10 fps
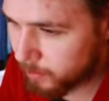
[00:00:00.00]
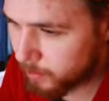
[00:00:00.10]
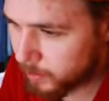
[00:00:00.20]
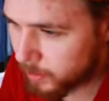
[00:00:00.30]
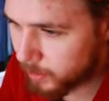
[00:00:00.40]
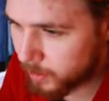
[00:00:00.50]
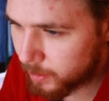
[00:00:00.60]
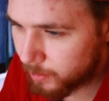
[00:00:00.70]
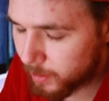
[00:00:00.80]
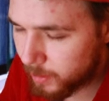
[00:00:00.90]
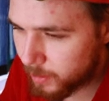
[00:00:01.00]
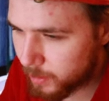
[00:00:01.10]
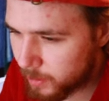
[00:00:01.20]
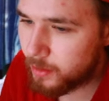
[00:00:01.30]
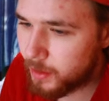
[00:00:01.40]
So let's do
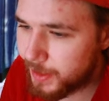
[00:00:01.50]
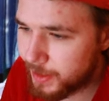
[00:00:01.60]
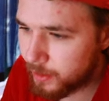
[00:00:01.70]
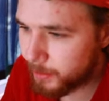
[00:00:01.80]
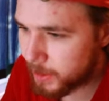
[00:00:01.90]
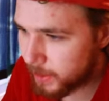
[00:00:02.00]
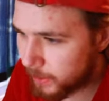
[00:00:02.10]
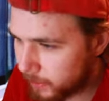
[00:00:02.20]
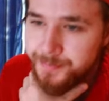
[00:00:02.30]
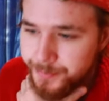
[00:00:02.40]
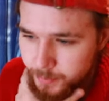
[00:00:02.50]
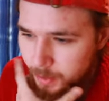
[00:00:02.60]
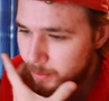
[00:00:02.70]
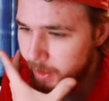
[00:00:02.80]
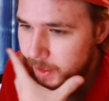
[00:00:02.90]
this. It's a little bit scary. I'm
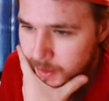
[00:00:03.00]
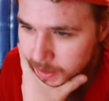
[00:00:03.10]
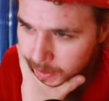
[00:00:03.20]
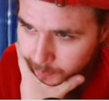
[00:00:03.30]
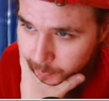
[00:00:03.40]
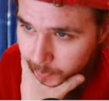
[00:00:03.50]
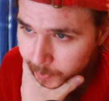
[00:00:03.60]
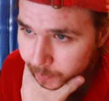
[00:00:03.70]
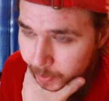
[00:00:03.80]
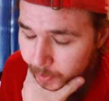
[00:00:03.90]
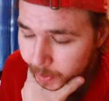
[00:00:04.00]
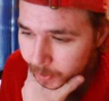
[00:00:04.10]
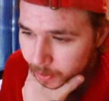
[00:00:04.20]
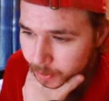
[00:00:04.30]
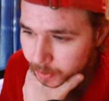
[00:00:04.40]
playing this game very, very
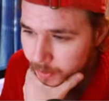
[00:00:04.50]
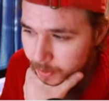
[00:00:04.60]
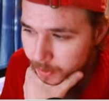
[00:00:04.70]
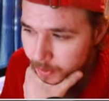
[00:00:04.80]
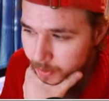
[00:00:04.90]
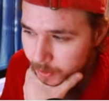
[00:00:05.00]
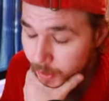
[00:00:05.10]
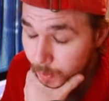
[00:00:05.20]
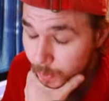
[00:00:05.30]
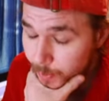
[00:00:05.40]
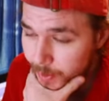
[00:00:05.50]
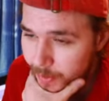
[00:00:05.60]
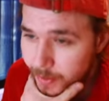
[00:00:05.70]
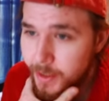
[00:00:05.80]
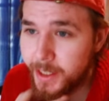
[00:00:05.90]
cold.
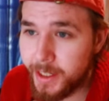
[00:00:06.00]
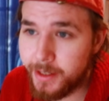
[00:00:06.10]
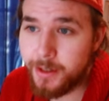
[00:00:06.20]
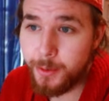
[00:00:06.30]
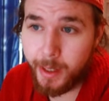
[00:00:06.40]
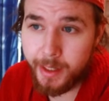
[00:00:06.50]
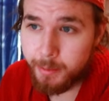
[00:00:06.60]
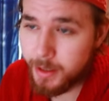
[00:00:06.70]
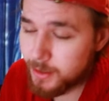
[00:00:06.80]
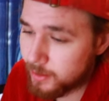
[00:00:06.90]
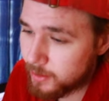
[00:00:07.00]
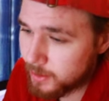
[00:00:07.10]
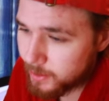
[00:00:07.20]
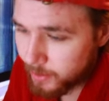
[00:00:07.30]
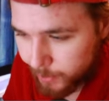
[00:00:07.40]
I didn't do any puzzles,
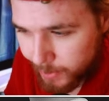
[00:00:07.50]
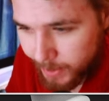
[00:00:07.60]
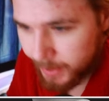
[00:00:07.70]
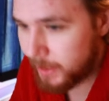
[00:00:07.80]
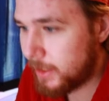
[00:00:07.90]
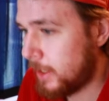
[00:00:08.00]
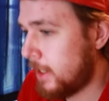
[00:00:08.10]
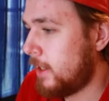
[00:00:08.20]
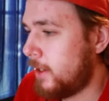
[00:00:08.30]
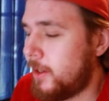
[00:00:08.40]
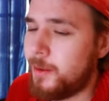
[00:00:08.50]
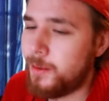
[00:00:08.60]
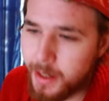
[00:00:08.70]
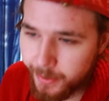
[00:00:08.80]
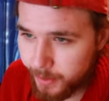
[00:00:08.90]
no study, no
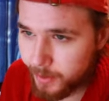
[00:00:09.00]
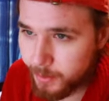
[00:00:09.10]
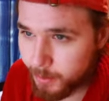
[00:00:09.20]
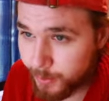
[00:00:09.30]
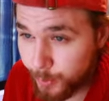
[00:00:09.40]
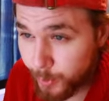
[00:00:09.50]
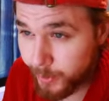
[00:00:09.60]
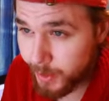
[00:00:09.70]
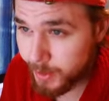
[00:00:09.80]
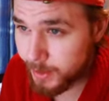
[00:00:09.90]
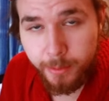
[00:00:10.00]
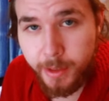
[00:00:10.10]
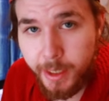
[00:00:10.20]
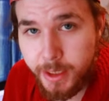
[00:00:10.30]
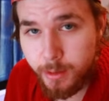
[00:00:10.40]
nothing before this.
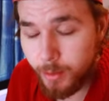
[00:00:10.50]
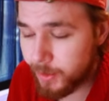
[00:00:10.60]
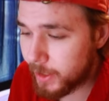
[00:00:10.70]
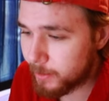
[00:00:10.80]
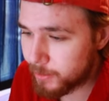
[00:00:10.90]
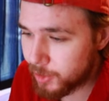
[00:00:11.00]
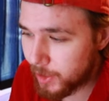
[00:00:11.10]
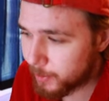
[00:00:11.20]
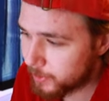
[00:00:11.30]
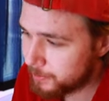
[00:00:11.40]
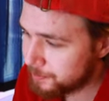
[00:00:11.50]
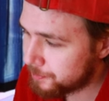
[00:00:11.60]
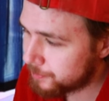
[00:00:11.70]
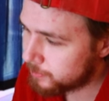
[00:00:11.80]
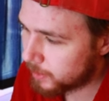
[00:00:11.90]
I just woke up, showered,
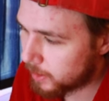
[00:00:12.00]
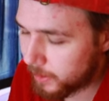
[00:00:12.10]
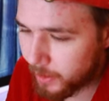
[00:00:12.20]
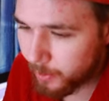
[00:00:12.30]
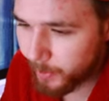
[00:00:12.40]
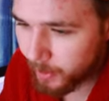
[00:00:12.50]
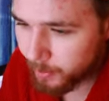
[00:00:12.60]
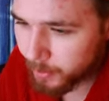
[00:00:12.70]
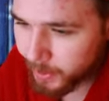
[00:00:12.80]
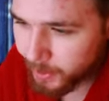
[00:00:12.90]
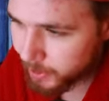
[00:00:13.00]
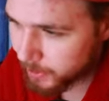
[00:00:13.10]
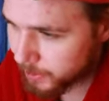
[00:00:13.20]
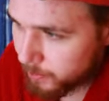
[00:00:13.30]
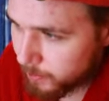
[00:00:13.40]
and here we are playing
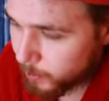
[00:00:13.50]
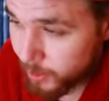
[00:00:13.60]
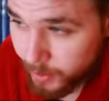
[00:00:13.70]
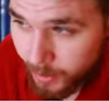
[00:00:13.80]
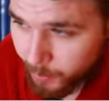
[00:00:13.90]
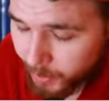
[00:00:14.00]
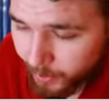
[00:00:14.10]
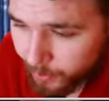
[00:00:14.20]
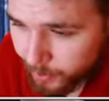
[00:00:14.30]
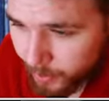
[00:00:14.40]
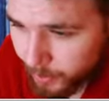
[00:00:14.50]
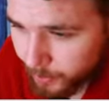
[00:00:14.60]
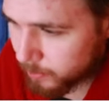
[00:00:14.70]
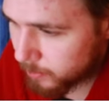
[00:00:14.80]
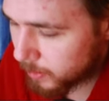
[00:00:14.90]
chess, which is not what I usually do.
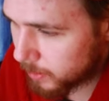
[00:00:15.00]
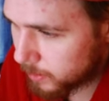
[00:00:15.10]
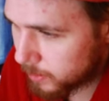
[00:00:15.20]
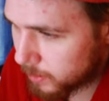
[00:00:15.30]
But